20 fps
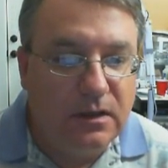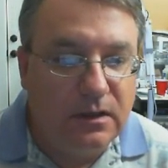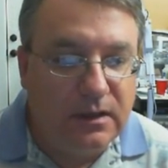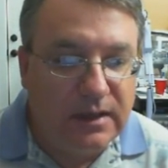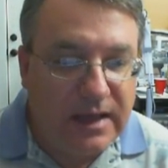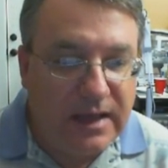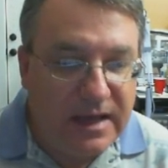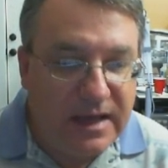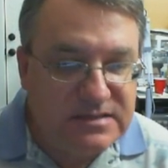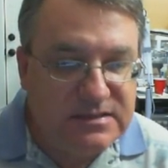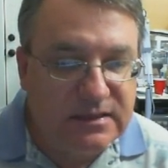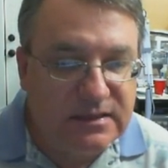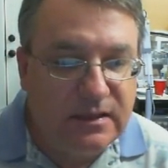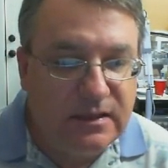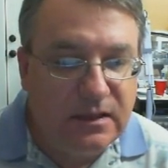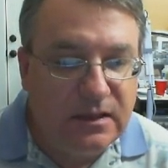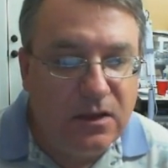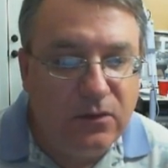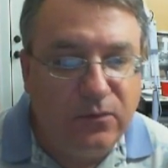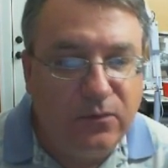Lastly,
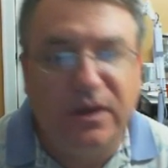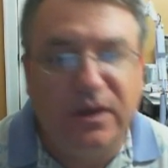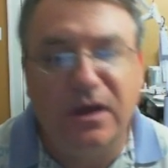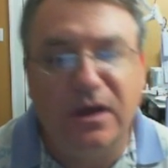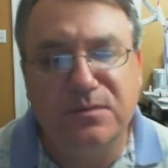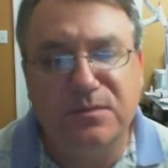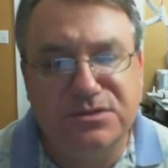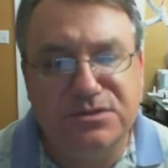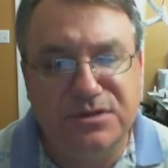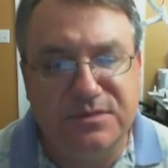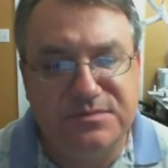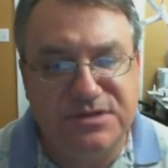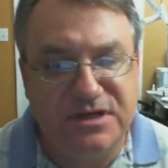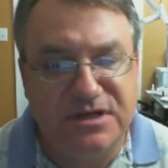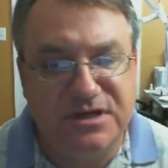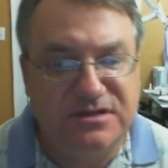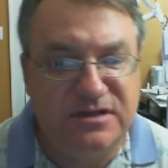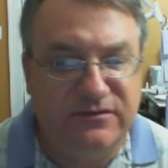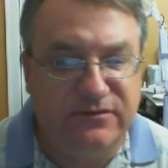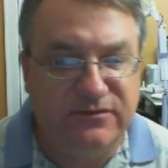we come to
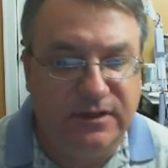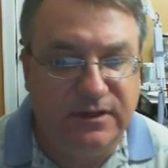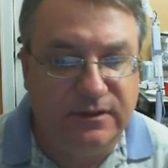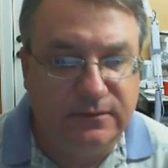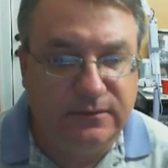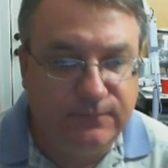objectivity.